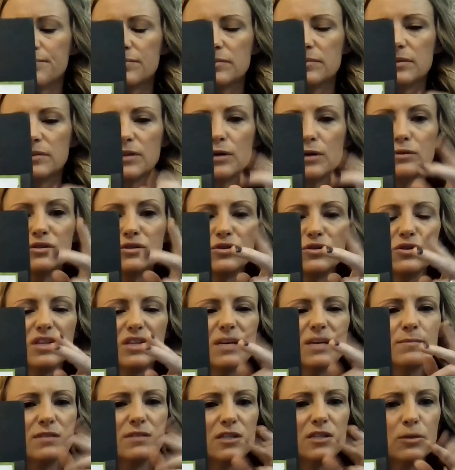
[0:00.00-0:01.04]
those two
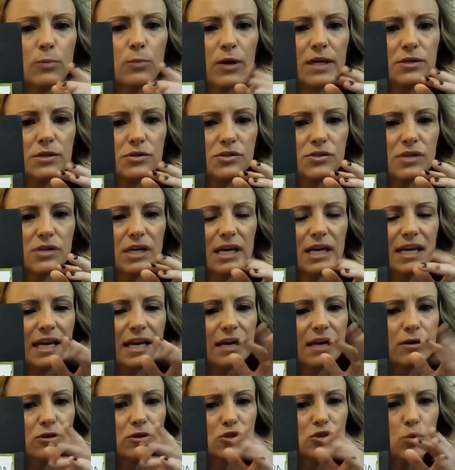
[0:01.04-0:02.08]
themes a little more interesting, and he
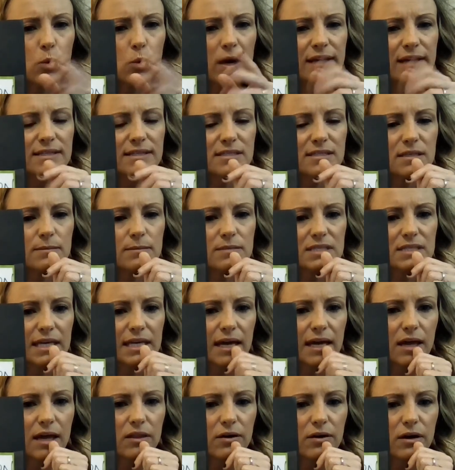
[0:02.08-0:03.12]
intertwines them
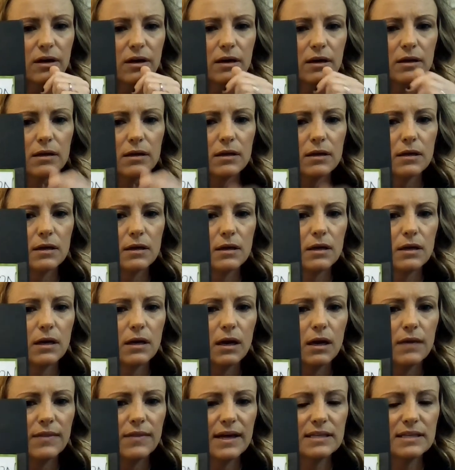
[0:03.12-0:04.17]
together, and
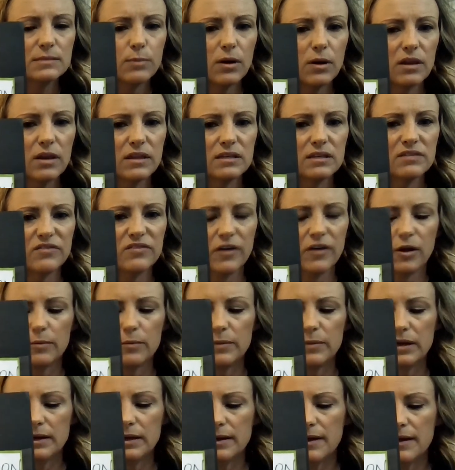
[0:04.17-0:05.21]
that's part of the
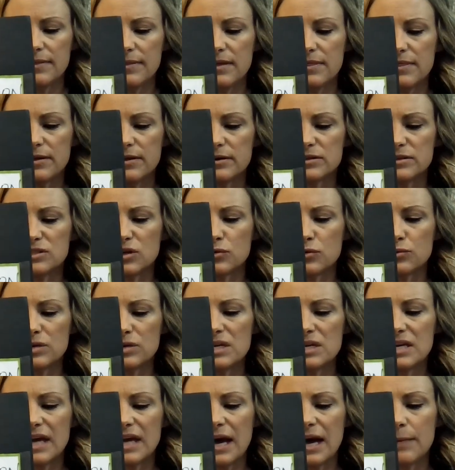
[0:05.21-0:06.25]
development. And then there's the
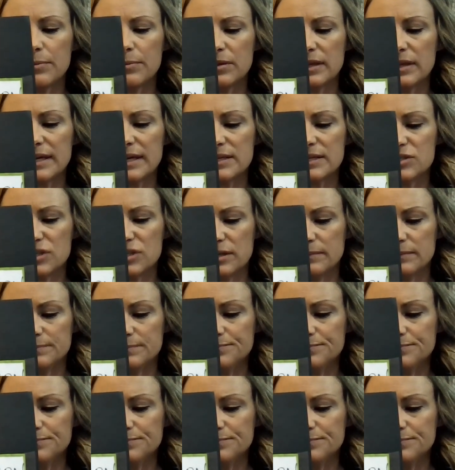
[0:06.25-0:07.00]
recapitulation,